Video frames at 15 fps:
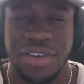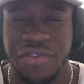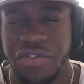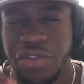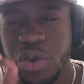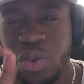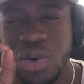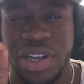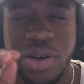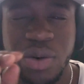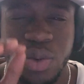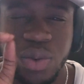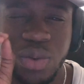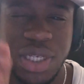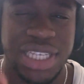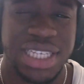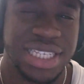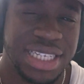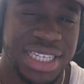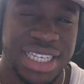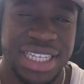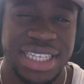few little
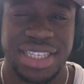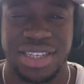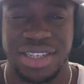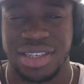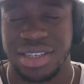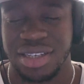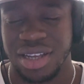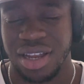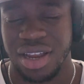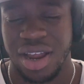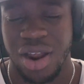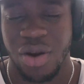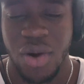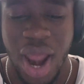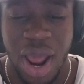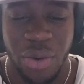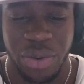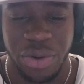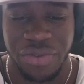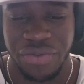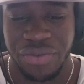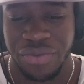teasers
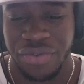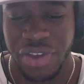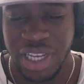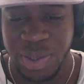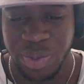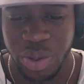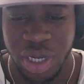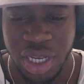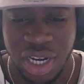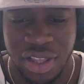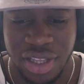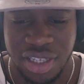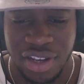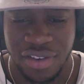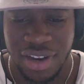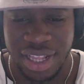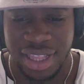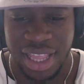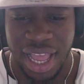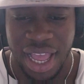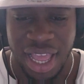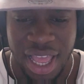around Facebook and other stuff
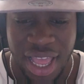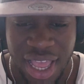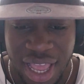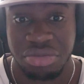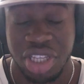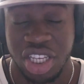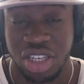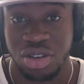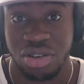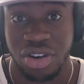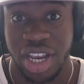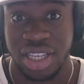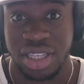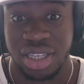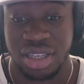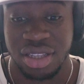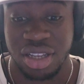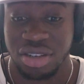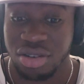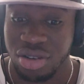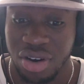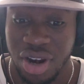like that. It does look crazy. It
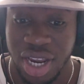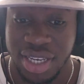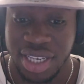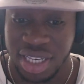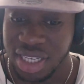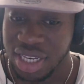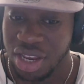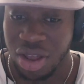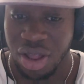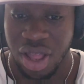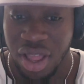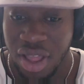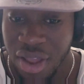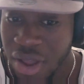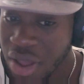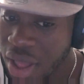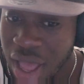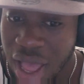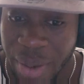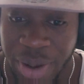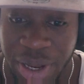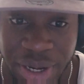does look crazy. So,
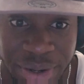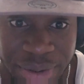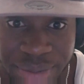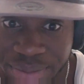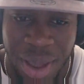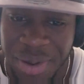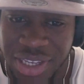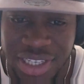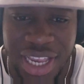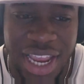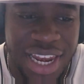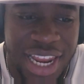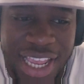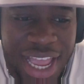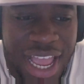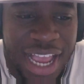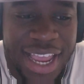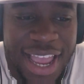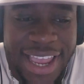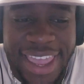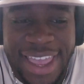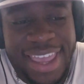I mean, I'm excited. Like
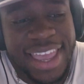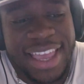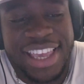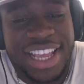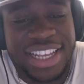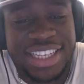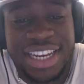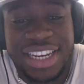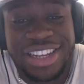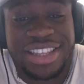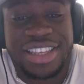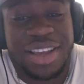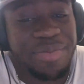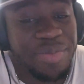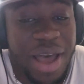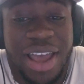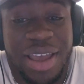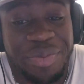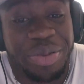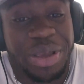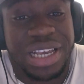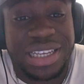I, I, I can't say nothing
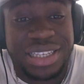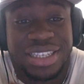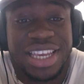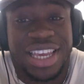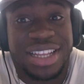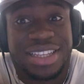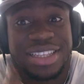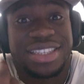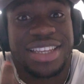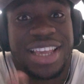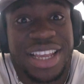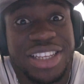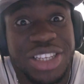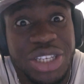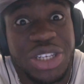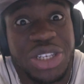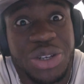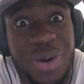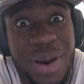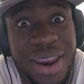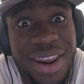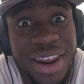about it because it's a
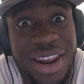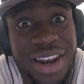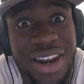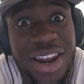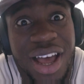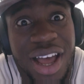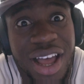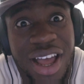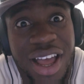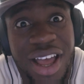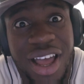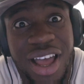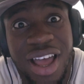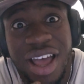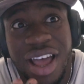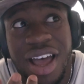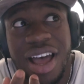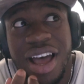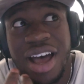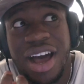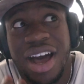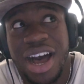trailer.
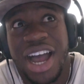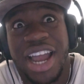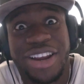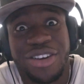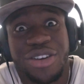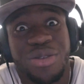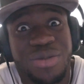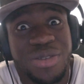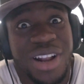I know